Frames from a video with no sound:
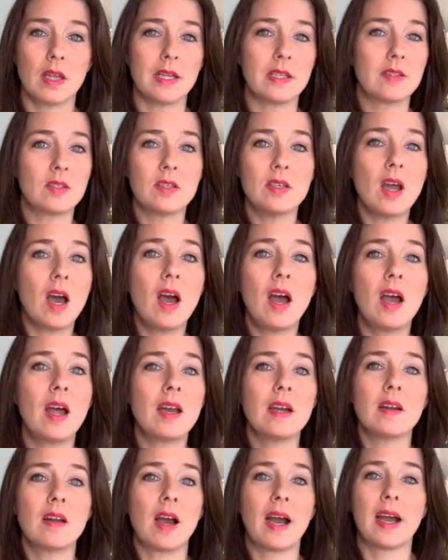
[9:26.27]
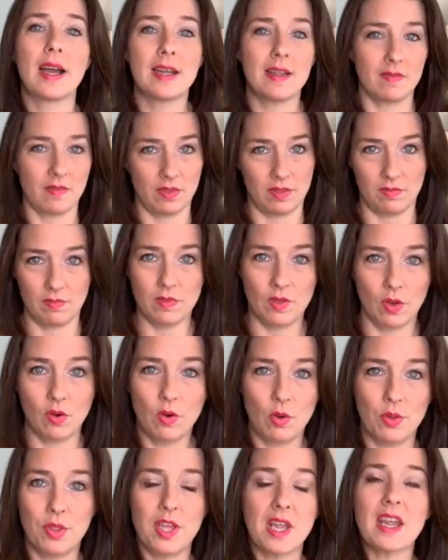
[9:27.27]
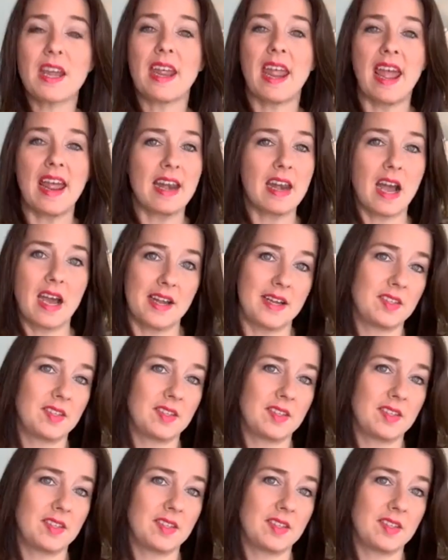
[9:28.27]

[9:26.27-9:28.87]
It's not I, the whole thing again.